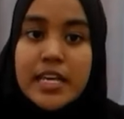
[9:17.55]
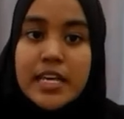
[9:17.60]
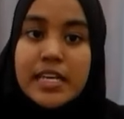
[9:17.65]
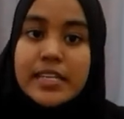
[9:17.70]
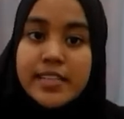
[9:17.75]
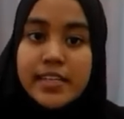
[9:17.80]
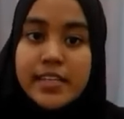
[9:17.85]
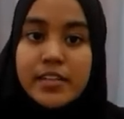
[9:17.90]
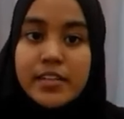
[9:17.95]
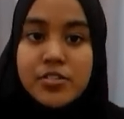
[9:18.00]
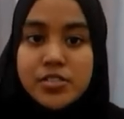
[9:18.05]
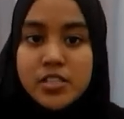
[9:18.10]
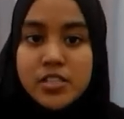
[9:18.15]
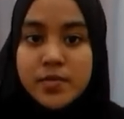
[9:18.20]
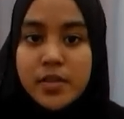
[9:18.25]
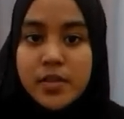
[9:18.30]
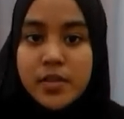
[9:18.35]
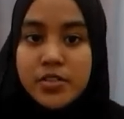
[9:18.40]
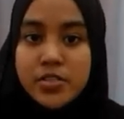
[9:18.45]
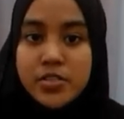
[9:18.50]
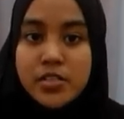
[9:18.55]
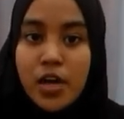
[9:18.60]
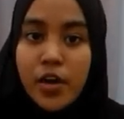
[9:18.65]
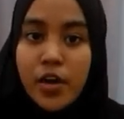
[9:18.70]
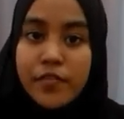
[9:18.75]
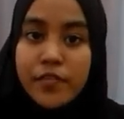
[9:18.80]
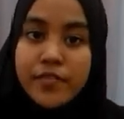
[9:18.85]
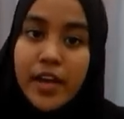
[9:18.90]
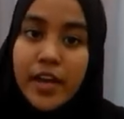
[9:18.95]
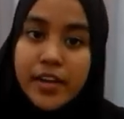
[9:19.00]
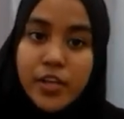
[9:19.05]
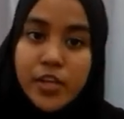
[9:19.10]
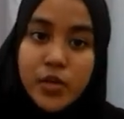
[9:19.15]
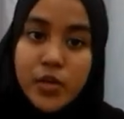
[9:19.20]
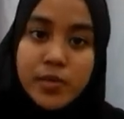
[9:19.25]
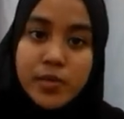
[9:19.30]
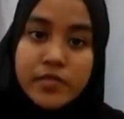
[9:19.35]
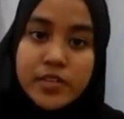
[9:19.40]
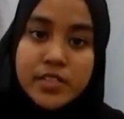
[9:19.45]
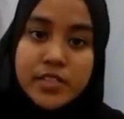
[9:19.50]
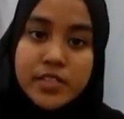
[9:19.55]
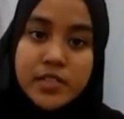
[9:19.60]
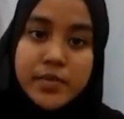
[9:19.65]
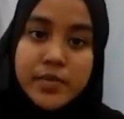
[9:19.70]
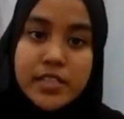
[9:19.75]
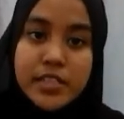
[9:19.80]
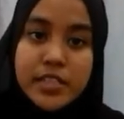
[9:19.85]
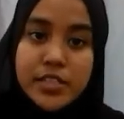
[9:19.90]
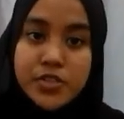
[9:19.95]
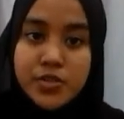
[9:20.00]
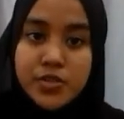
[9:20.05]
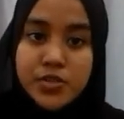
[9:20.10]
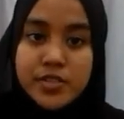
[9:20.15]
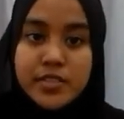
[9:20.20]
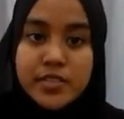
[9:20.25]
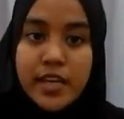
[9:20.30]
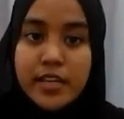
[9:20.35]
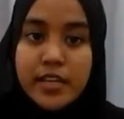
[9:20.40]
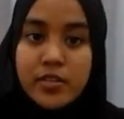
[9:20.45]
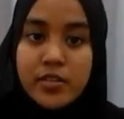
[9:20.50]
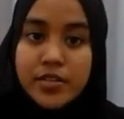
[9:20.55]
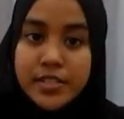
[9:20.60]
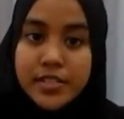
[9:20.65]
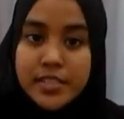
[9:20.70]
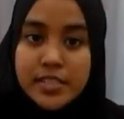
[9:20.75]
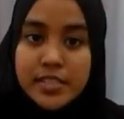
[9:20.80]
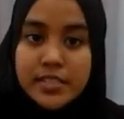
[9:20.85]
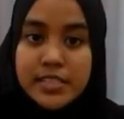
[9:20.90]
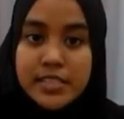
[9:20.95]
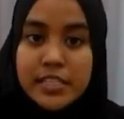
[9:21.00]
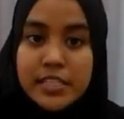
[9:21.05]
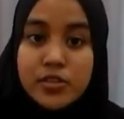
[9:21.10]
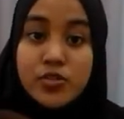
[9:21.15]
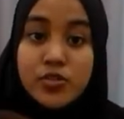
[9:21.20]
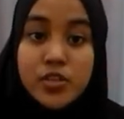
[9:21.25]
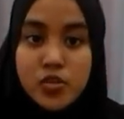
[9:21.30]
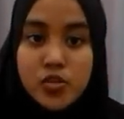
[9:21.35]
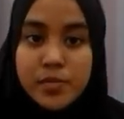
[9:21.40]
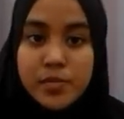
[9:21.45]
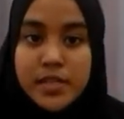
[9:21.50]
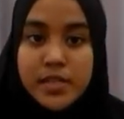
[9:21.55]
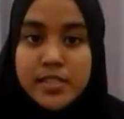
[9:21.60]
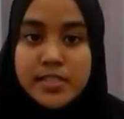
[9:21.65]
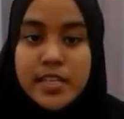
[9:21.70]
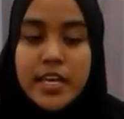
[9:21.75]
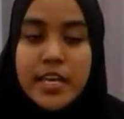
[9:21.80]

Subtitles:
the xenotransplantation of non-human vertebrate tissues and organs into humans.